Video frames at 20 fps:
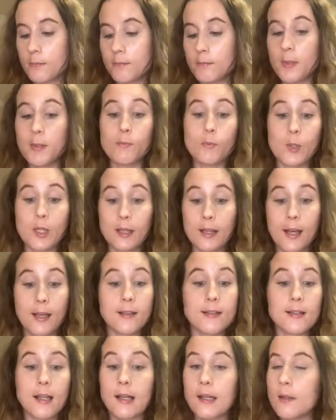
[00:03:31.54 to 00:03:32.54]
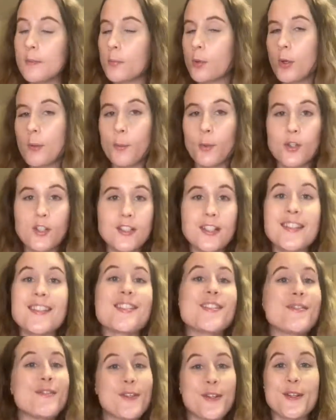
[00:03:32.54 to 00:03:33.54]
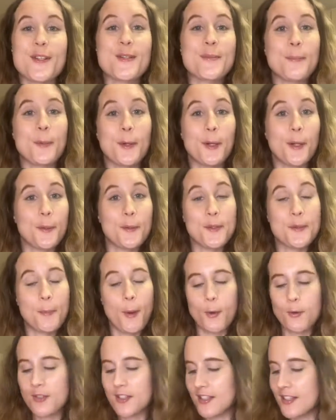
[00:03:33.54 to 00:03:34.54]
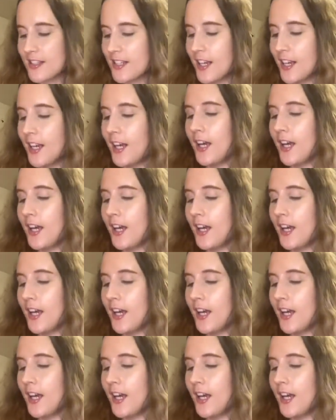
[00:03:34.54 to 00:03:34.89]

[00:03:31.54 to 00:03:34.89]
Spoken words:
been really excited pretty much since the first spoiler was posted.